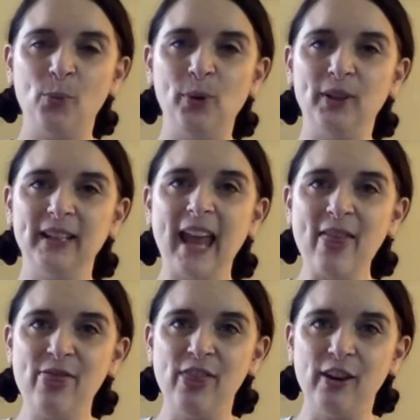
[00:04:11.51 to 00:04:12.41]
we'll
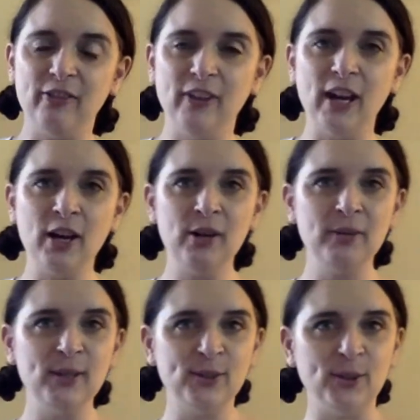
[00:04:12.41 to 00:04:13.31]
get there
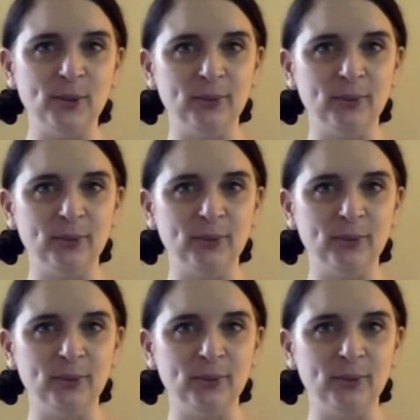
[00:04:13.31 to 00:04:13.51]
very soon.